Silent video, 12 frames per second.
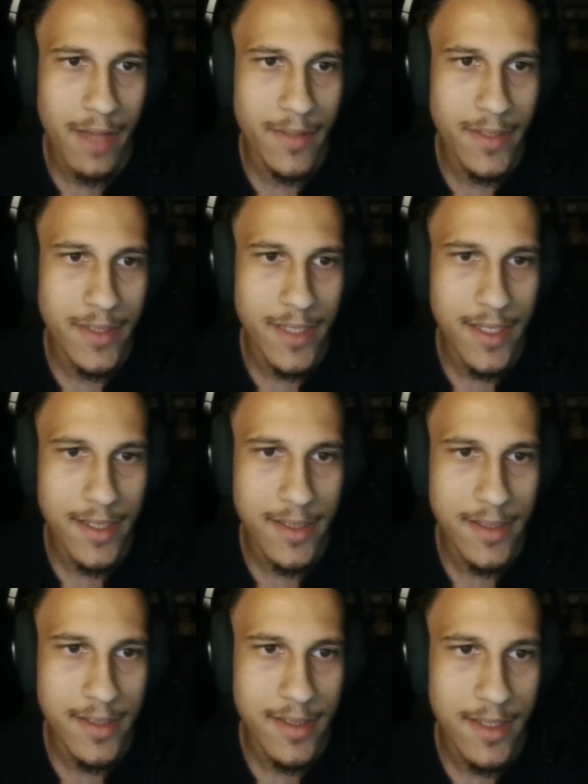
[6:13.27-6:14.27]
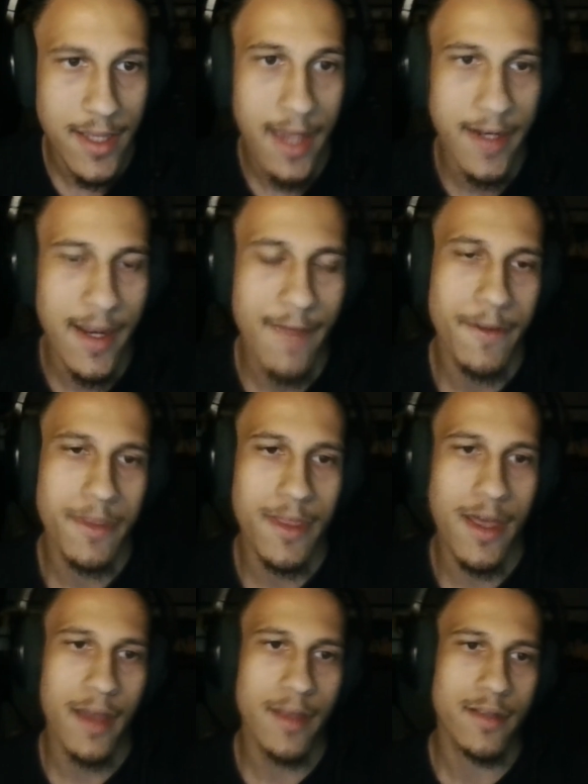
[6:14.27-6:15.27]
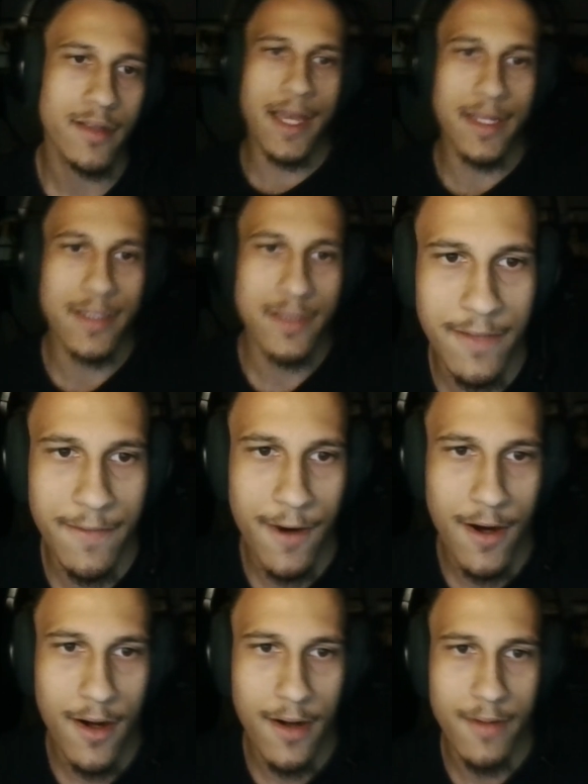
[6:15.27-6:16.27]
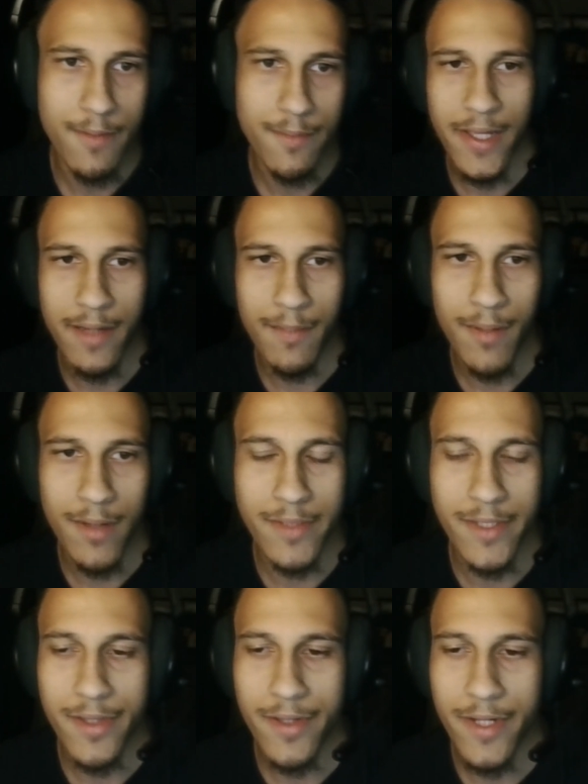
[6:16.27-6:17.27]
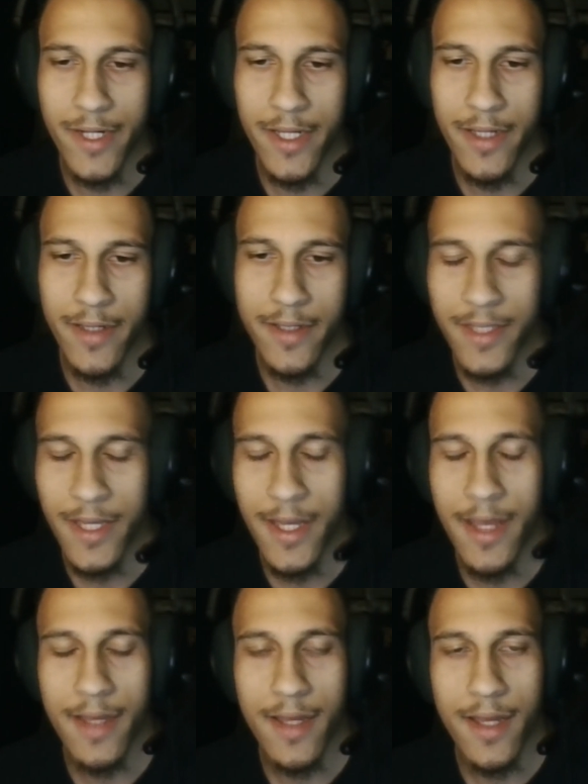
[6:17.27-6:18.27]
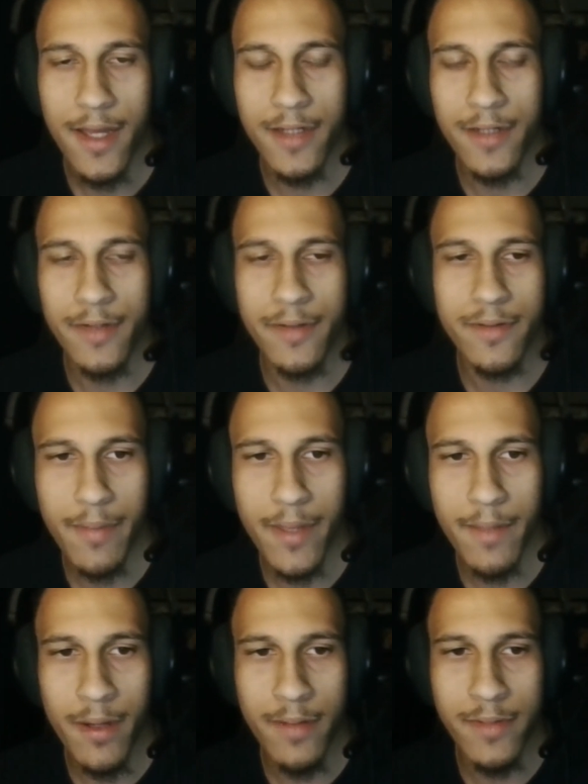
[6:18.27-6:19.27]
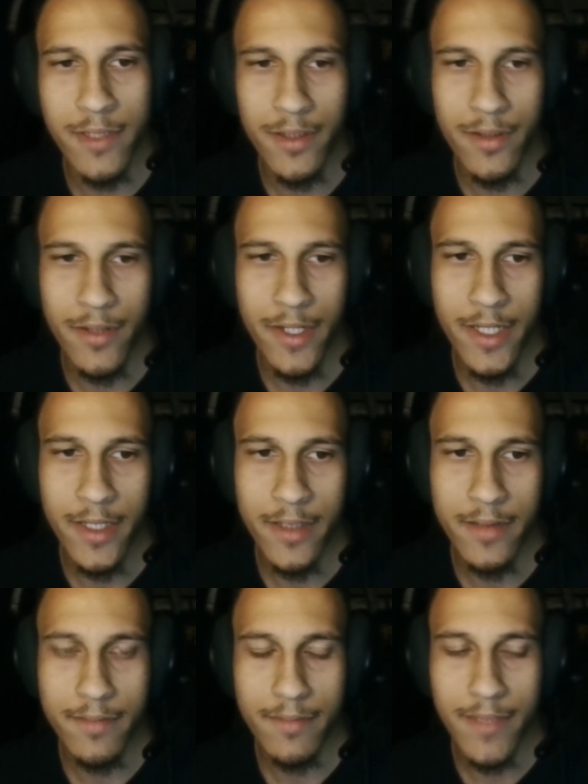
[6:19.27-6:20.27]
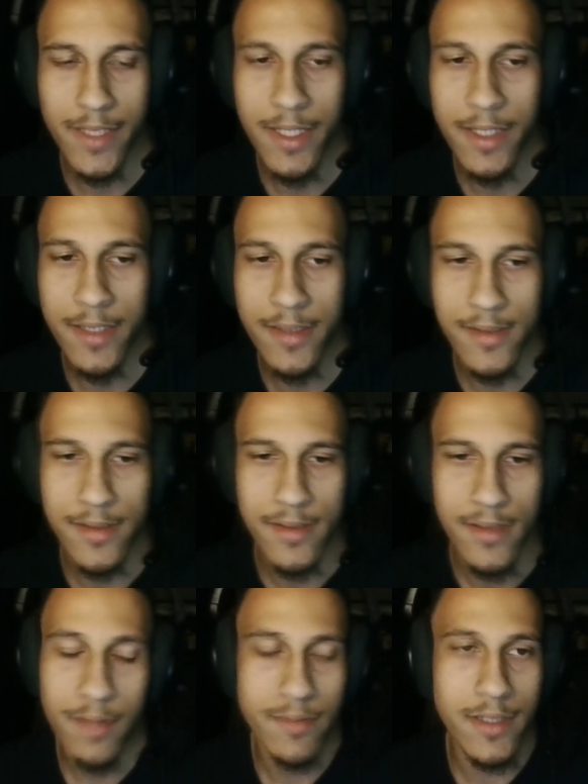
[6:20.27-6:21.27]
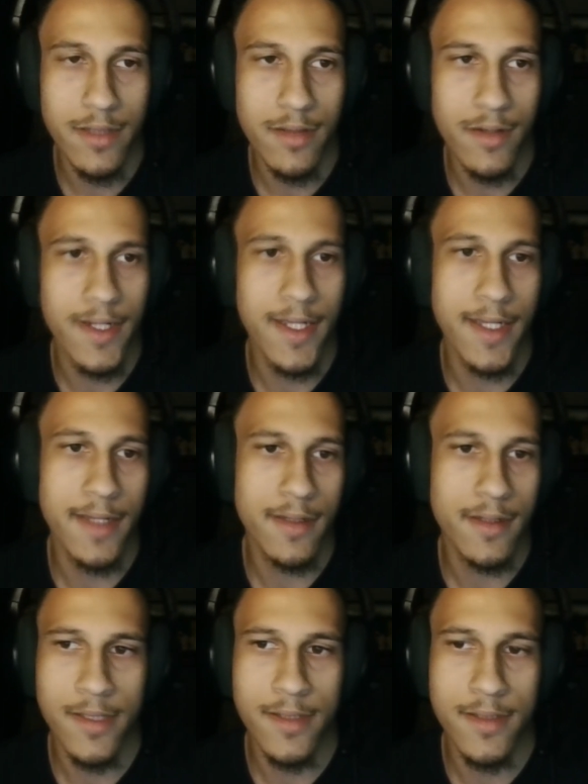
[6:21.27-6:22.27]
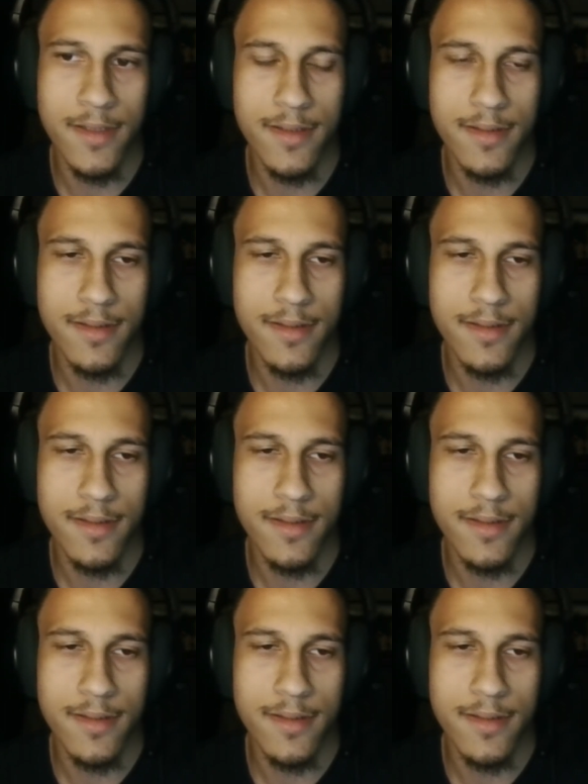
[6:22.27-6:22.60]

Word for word: Adby says, I never thought that Far played Bubsy 3D. Yeah, I do. I play Bubsy 3D because Bubsy 3D is,